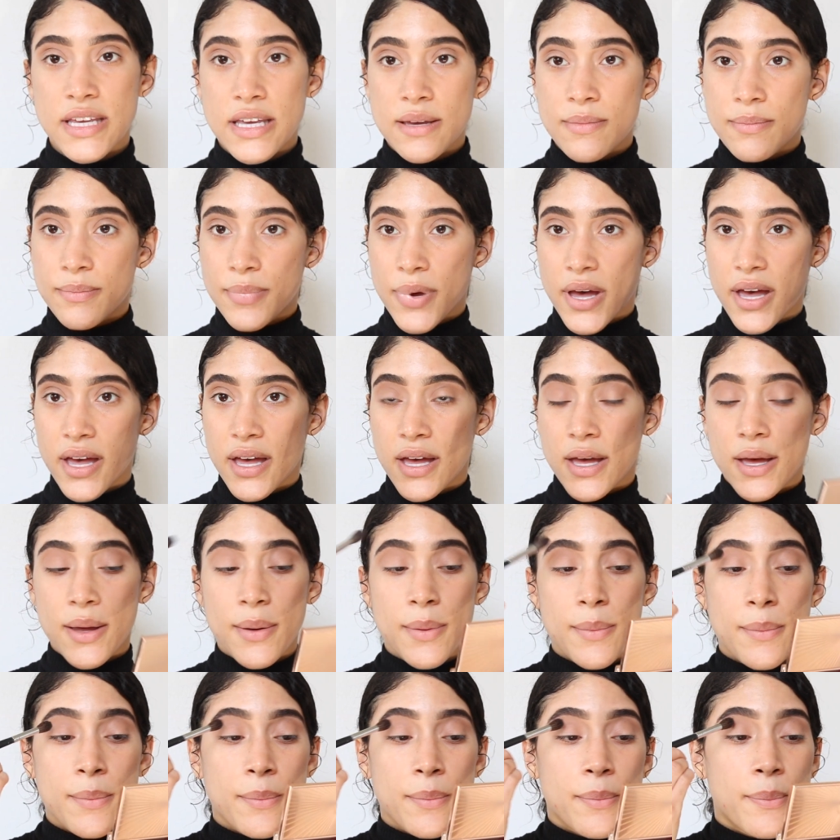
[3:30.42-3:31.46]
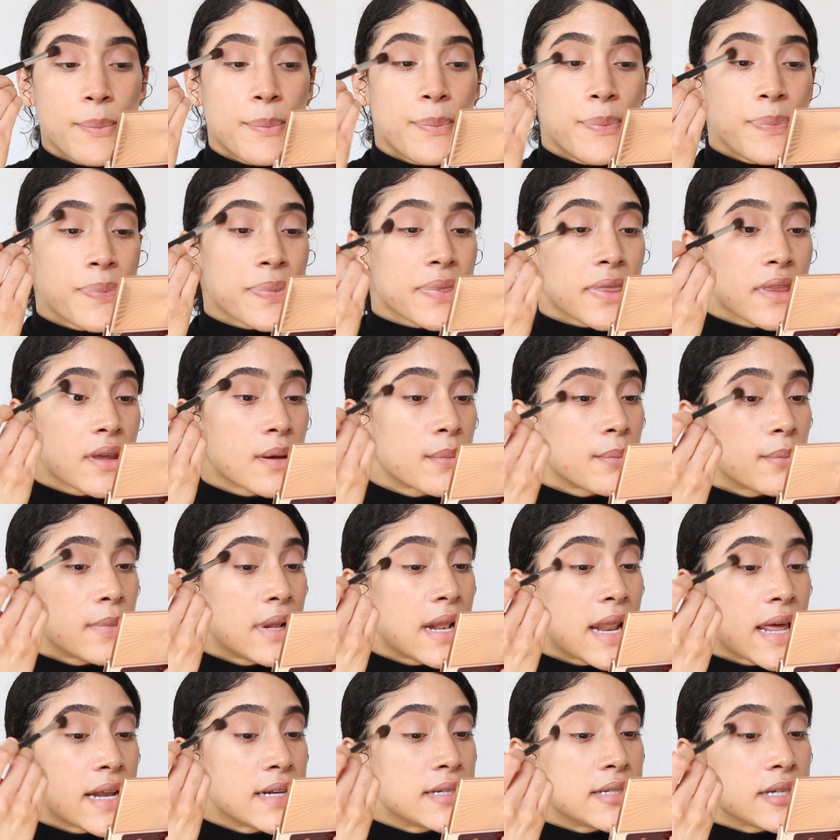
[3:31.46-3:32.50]
keep
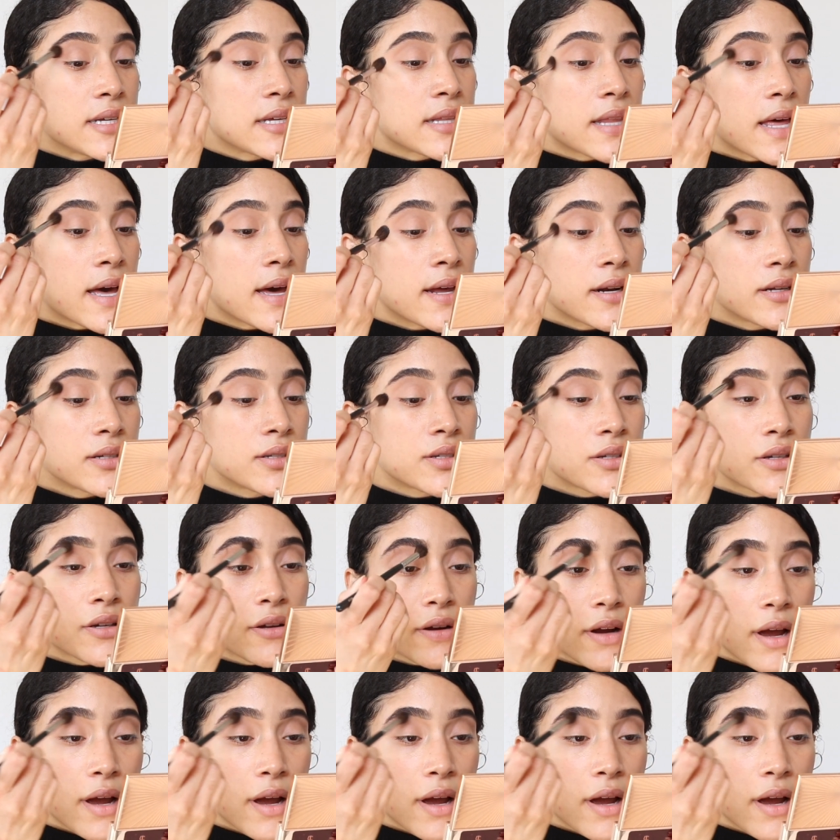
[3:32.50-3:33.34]
blending that until you're